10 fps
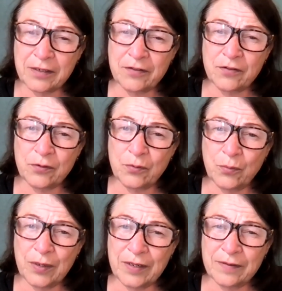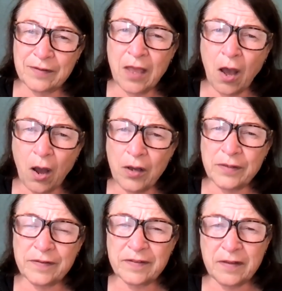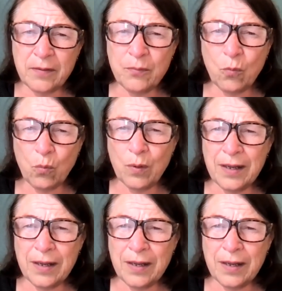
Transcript: in 2 weeks on some